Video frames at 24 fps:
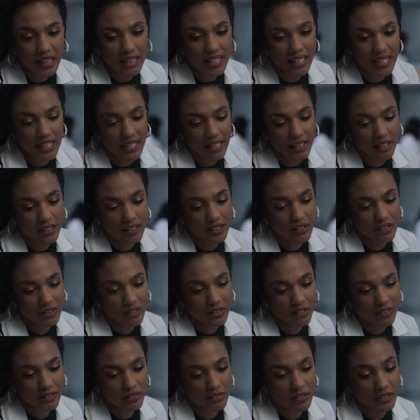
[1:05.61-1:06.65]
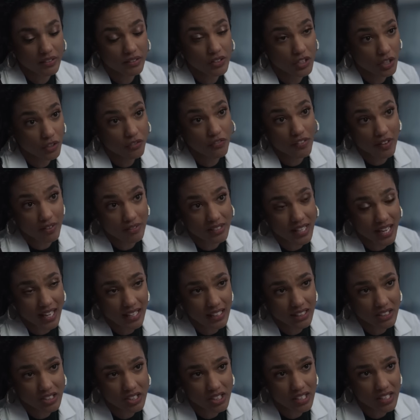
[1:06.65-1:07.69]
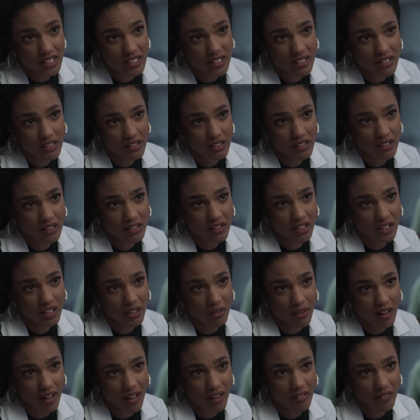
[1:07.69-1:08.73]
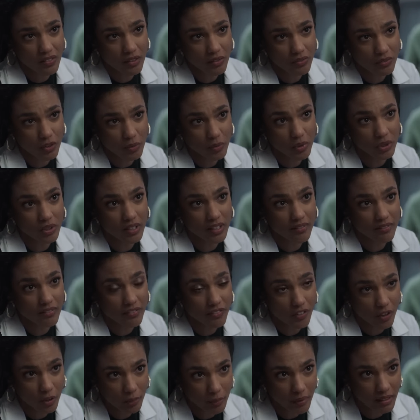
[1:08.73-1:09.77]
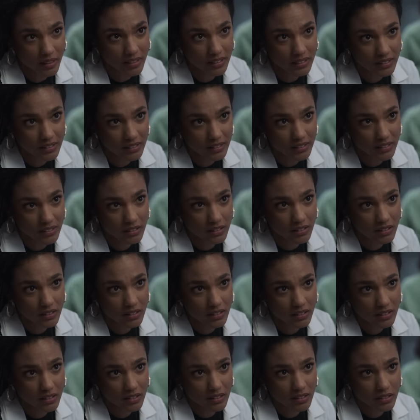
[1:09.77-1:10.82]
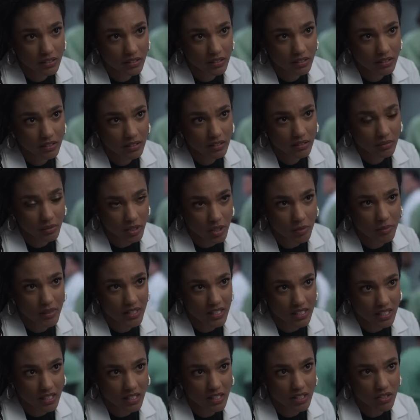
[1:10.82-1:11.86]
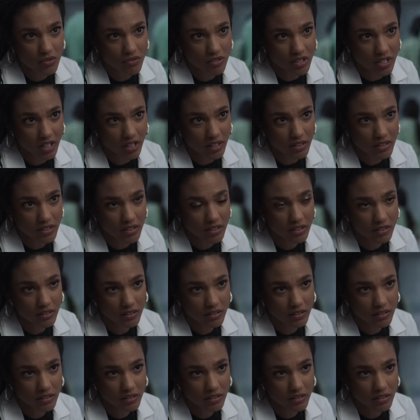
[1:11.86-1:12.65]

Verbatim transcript: The newfound allergies that you have are from your lymphoma, which means that it's returned.